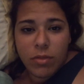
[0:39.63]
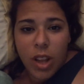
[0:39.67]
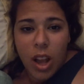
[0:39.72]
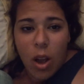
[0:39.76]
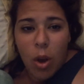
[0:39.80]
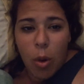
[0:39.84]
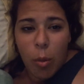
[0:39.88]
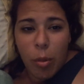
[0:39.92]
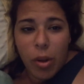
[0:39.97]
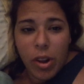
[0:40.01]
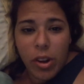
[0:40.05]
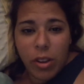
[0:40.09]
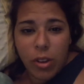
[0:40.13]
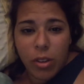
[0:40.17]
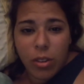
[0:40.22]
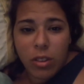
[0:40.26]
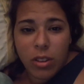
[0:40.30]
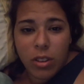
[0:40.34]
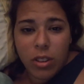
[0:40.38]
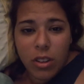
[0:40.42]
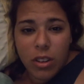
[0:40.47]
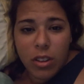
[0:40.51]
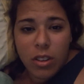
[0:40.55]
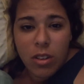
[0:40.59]
I hope I do.
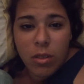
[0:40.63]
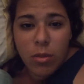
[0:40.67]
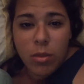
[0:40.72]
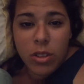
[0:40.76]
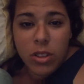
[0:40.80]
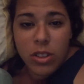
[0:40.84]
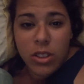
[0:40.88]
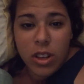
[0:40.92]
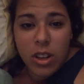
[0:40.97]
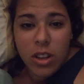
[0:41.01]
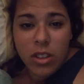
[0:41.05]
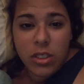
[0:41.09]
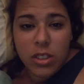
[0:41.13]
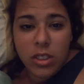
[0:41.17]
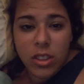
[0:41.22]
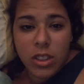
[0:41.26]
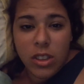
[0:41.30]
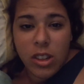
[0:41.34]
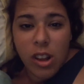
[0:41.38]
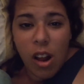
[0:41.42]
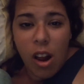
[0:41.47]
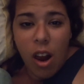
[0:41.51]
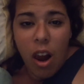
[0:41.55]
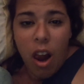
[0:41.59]
I'm
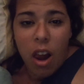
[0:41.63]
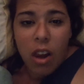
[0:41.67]
exhausted.